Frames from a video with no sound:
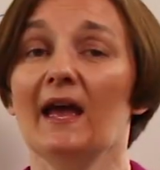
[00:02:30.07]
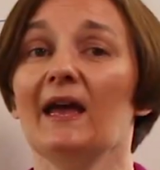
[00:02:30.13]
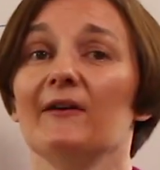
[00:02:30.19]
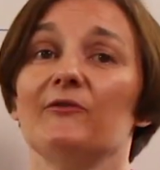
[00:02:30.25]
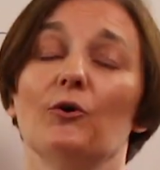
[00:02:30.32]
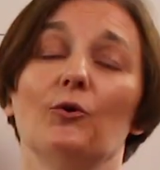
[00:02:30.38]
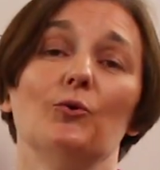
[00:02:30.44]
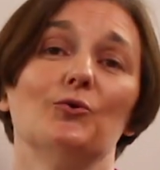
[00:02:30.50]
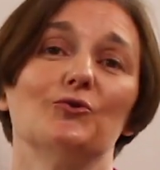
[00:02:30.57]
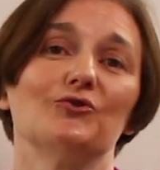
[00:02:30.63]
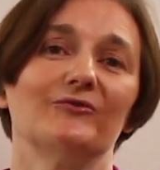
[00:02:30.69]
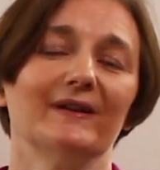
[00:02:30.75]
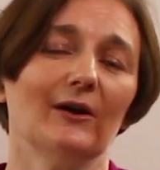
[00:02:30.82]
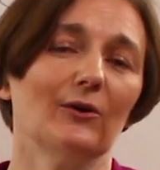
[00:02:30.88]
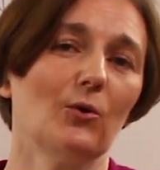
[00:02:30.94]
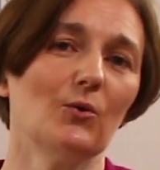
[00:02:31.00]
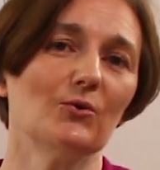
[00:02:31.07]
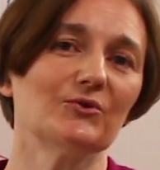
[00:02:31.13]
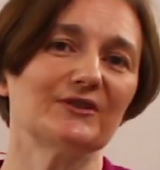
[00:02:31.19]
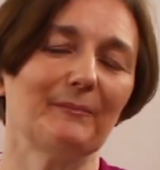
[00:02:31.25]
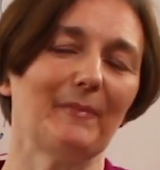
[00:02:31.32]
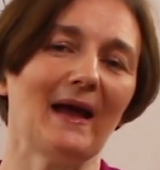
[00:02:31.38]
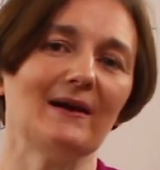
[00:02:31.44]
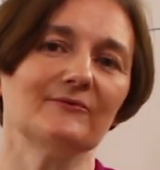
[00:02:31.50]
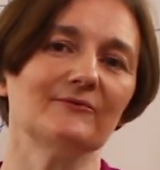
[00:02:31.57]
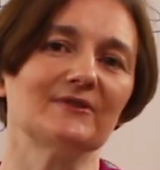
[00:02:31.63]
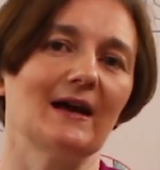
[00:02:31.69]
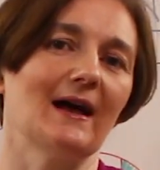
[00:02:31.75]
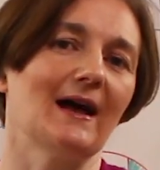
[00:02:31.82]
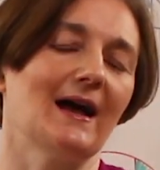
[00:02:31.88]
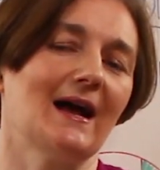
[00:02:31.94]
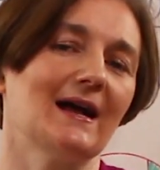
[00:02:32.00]
If you're ordering a quarter
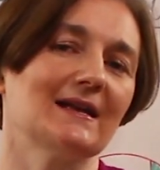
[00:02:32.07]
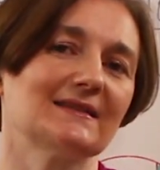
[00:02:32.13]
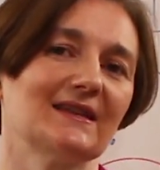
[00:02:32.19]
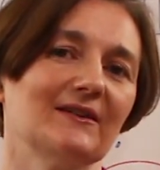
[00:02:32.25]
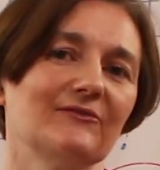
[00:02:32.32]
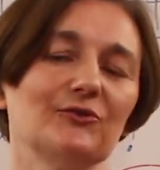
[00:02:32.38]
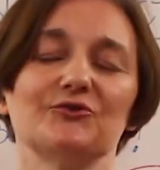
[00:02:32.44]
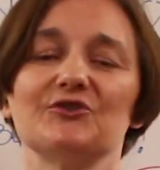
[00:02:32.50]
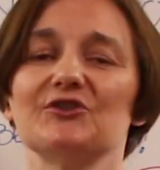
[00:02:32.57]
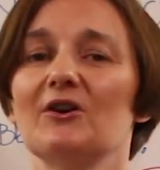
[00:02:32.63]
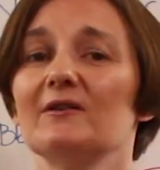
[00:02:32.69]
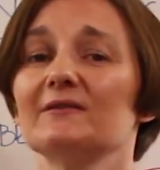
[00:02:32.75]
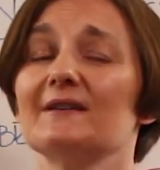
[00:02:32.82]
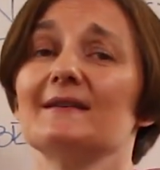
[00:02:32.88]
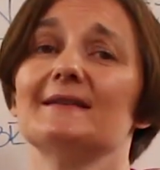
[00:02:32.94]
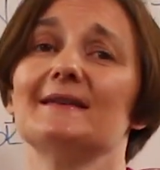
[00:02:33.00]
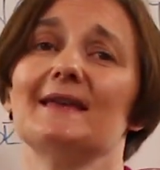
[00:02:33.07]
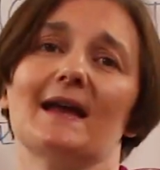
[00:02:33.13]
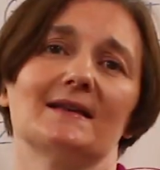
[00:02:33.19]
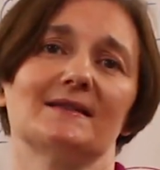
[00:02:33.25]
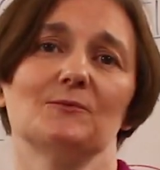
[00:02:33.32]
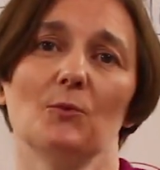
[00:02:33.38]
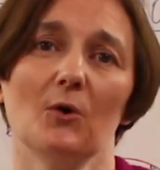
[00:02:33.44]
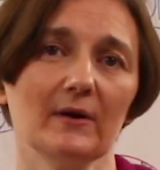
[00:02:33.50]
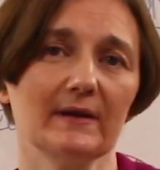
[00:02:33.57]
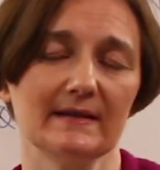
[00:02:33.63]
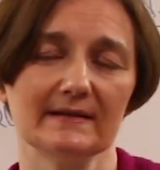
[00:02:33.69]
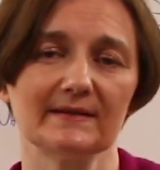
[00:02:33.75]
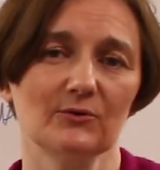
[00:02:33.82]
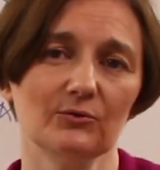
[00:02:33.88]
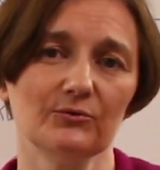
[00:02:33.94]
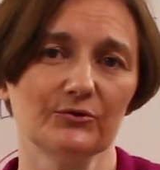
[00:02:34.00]
pounder, ask if your child can guess why it's
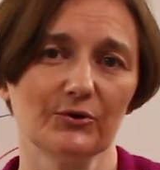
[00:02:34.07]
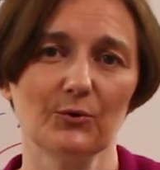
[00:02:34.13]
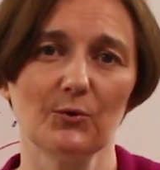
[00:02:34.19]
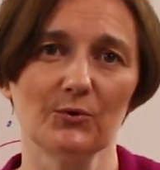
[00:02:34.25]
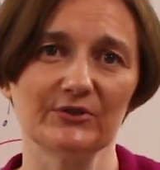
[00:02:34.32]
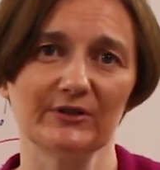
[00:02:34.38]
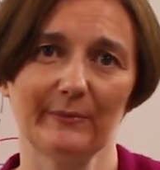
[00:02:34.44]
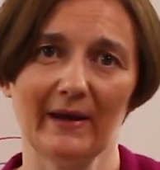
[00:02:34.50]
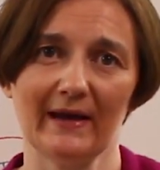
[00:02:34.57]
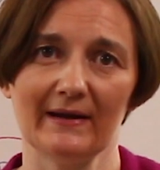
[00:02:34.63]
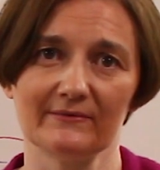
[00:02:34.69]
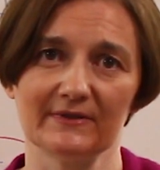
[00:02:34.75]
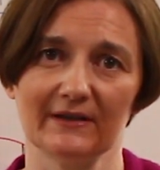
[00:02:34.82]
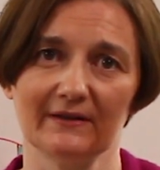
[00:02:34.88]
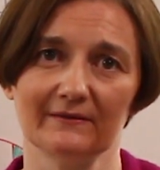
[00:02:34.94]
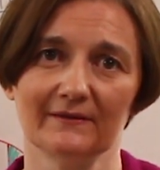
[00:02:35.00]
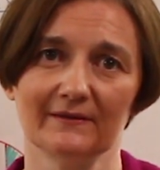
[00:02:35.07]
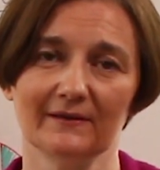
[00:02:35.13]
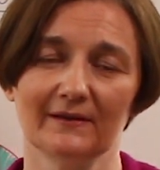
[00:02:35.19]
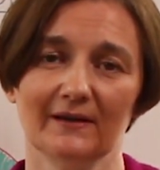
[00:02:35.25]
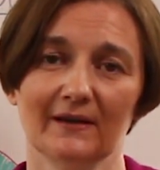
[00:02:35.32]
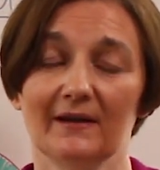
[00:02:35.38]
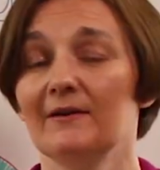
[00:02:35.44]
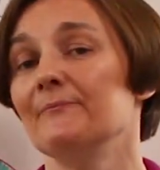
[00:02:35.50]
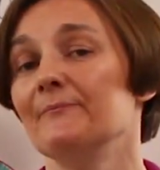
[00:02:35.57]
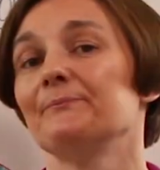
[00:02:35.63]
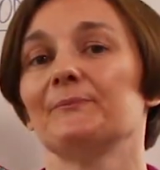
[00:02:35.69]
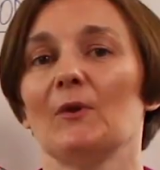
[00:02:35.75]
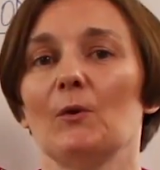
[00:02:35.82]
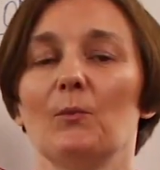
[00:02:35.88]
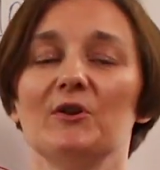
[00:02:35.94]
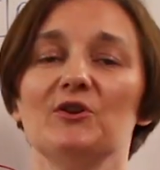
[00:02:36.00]
called a quarter pounder.
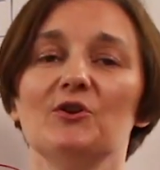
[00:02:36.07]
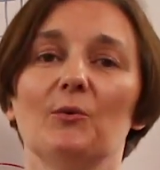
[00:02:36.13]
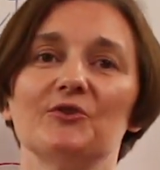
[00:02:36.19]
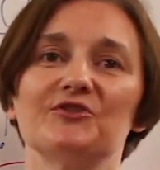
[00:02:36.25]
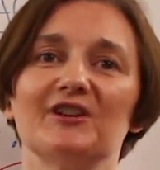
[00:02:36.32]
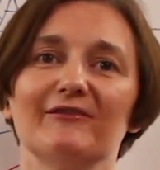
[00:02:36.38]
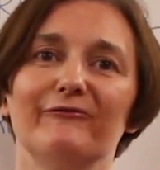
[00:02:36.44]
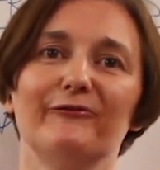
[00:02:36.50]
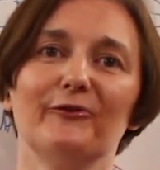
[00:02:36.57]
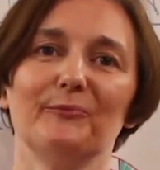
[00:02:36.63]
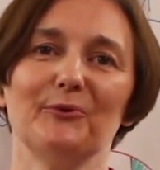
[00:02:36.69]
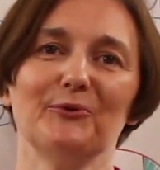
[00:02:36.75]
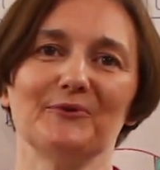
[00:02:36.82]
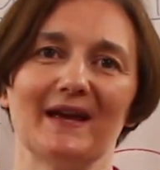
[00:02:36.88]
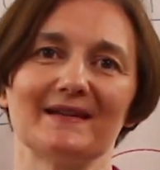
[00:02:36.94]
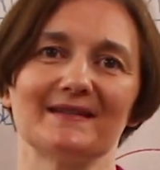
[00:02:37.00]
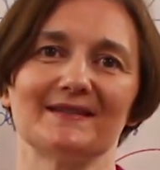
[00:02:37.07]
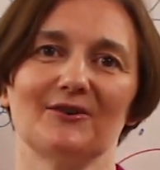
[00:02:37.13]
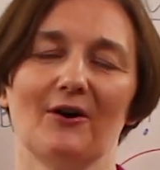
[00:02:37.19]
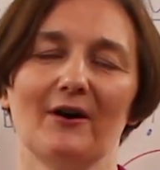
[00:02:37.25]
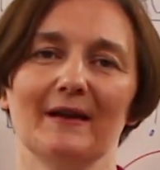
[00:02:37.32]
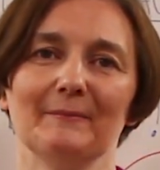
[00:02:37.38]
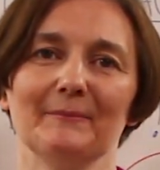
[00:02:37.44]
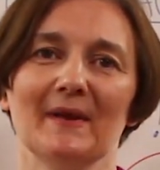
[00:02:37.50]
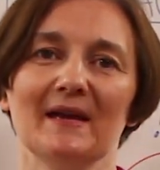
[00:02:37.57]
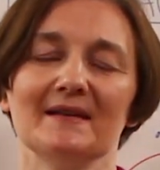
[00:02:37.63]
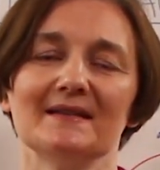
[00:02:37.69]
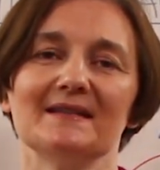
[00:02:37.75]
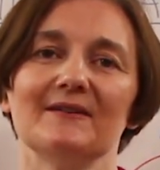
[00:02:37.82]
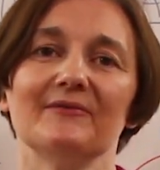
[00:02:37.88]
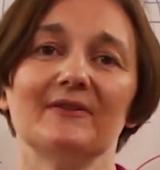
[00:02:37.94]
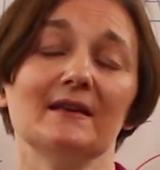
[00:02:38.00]
When you're watching football next time,
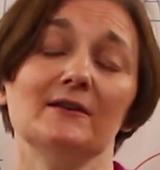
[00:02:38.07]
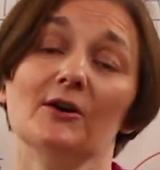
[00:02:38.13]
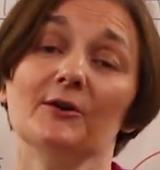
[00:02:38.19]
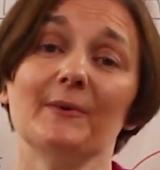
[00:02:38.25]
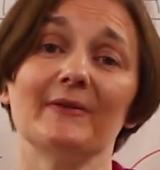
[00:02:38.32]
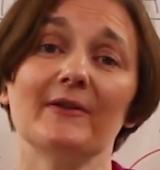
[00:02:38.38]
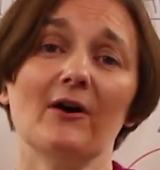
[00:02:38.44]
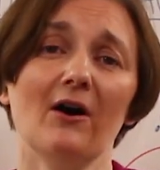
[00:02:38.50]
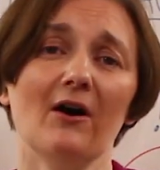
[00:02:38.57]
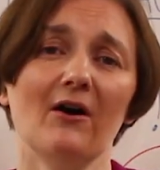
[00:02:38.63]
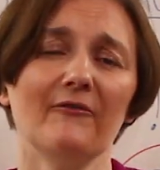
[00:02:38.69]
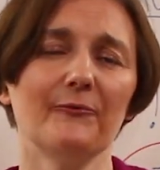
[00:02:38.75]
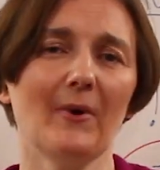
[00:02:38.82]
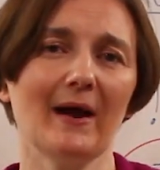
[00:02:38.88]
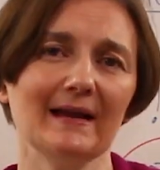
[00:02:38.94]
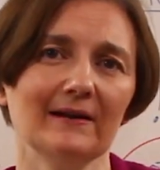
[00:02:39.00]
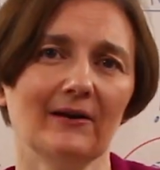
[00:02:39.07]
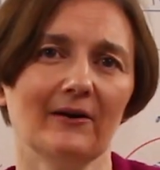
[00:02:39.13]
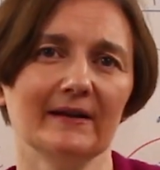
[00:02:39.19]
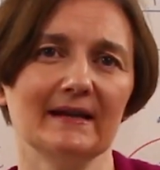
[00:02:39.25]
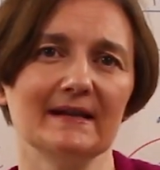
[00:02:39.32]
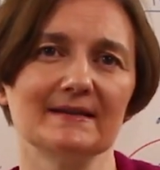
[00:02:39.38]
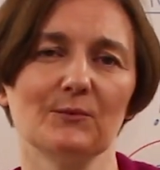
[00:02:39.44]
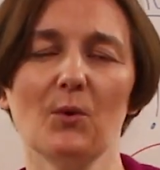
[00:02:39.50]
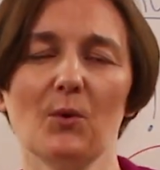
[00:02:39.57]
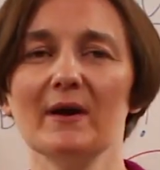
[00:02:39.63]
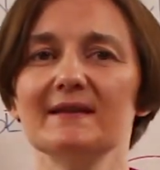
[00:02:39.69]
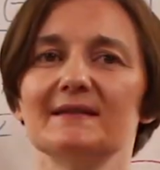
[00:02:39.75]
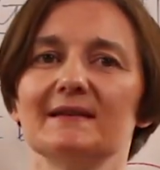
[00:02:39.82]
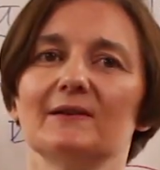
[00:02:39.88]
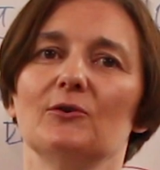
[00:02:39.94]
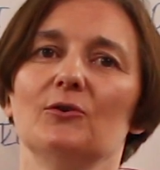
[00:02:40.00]
see if they know where the halfway line is. Why is
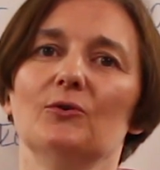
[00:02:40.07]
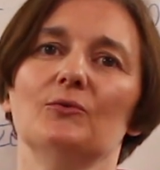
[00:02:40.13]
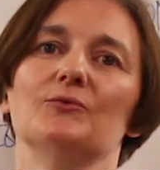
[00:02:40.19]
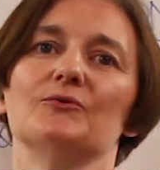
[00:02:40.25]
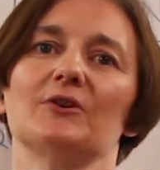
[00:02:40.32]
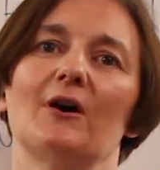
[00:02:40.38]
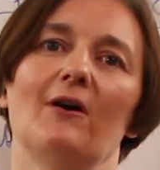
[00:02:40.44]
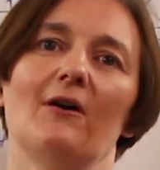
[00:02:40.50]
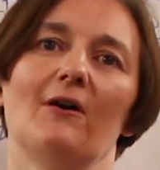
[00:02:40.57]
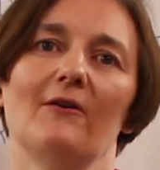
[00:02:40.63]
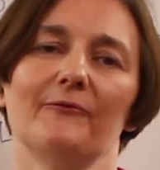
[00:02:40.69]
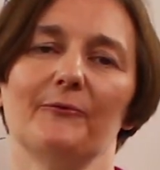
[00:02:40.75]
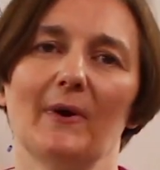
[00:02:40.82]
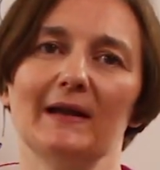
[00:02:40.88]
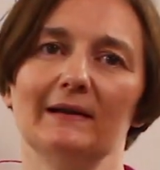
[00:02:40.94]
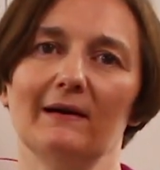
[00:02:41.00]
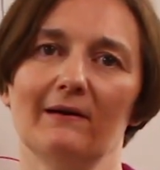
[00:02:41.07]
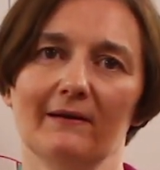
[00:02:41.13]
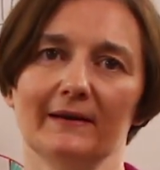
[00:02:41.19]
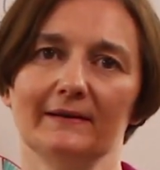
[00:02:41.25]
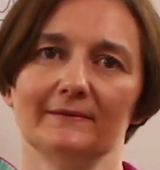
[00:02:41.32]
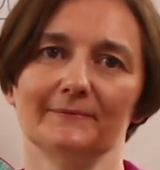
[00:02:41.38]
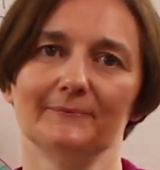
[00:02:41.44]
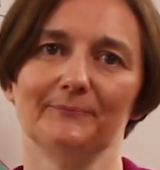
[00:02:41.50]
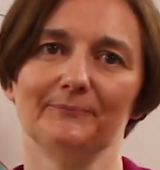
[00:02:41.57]
it called a halfway line?